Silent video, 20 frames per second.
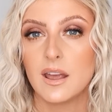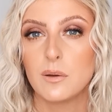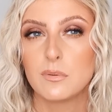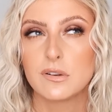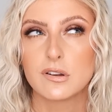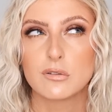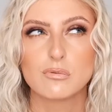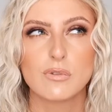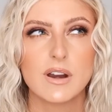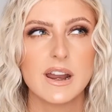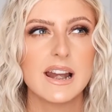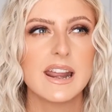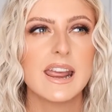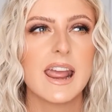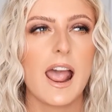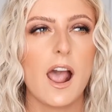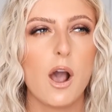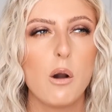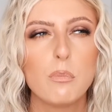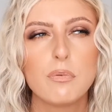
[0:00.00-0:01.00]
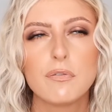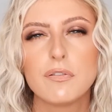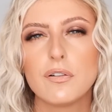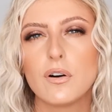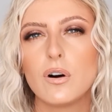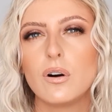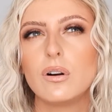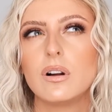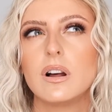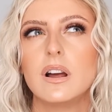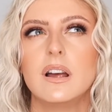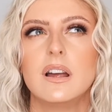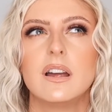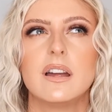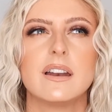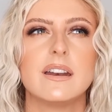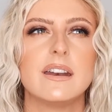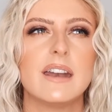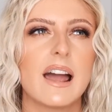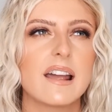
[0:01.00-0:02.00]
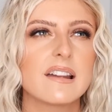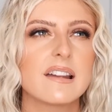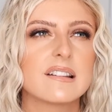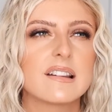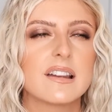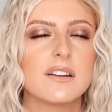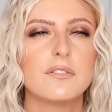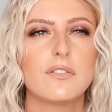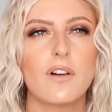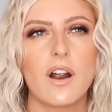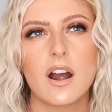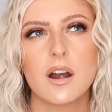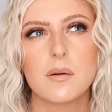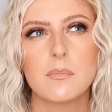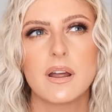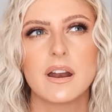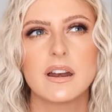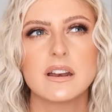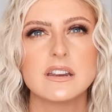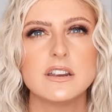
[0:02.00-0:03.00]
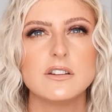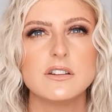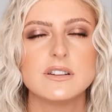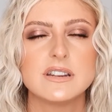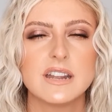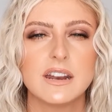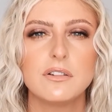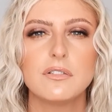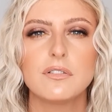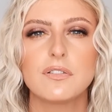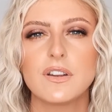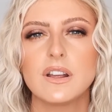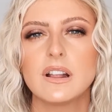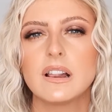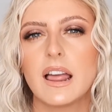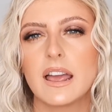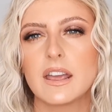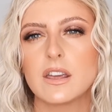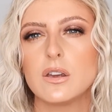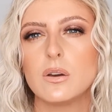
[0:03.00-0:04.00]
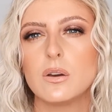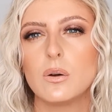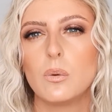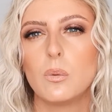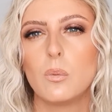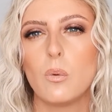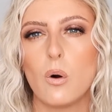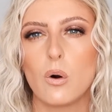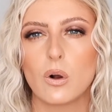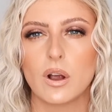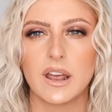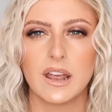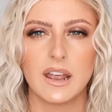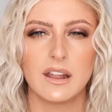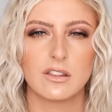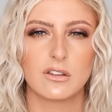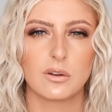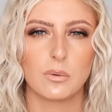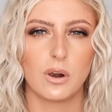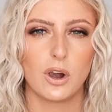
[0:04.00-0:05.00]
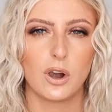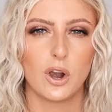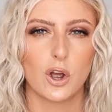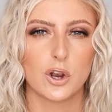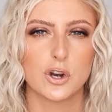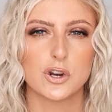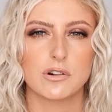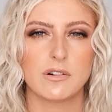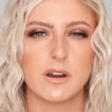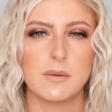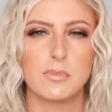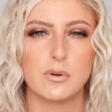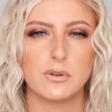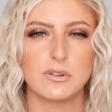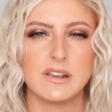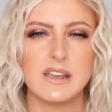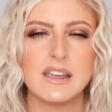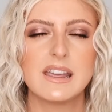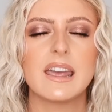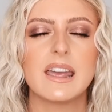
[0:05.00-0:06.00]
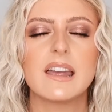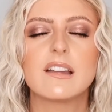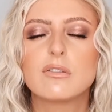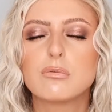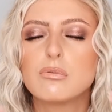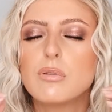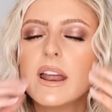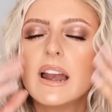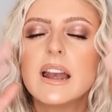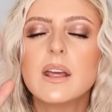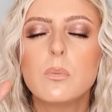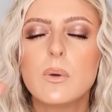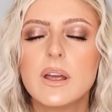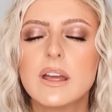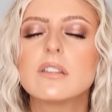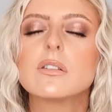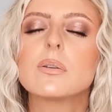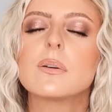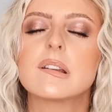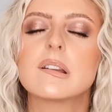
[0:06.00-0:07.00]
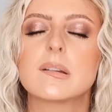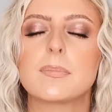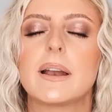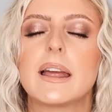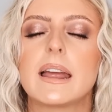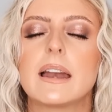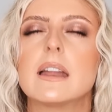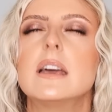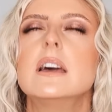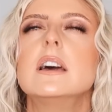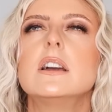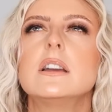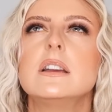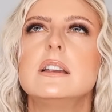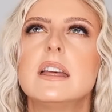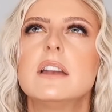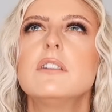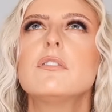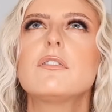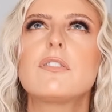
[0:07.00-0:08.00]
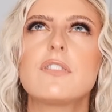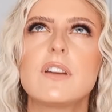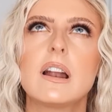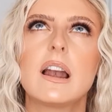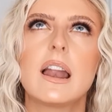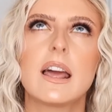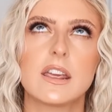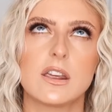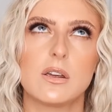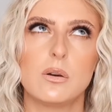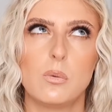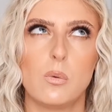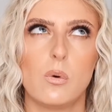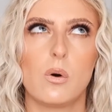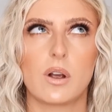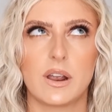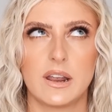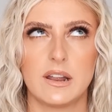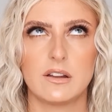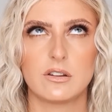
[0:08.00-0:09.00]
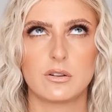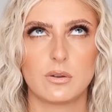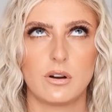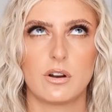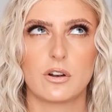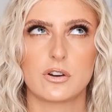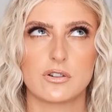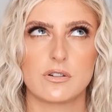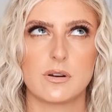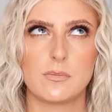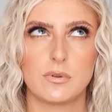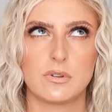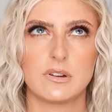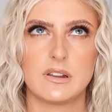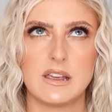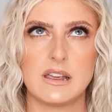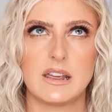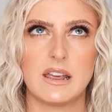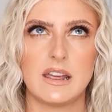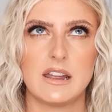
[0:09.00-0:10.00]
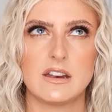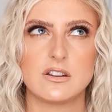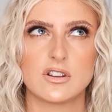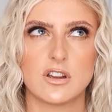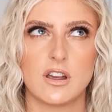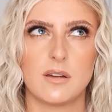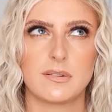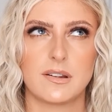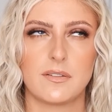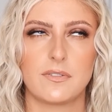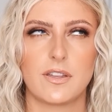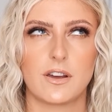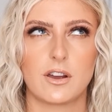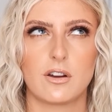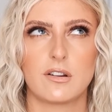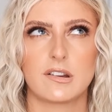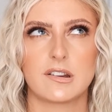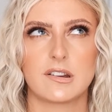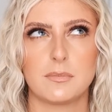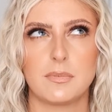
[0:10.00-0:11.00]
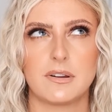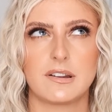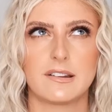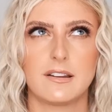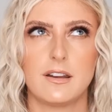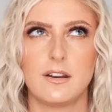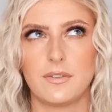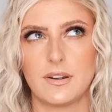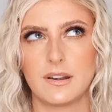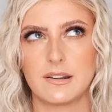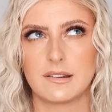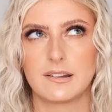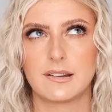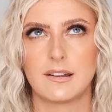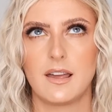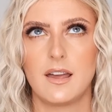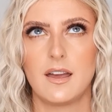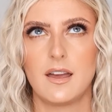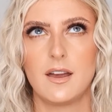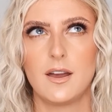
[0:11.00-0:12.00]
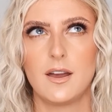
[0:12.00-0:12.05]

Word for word: it was a really helpful, nice environment. You didn't feel like you were walking into a luxury boutique. It's really weird to explain. You didn't feel like you were walking into a luxury boutique in terms of the customer service,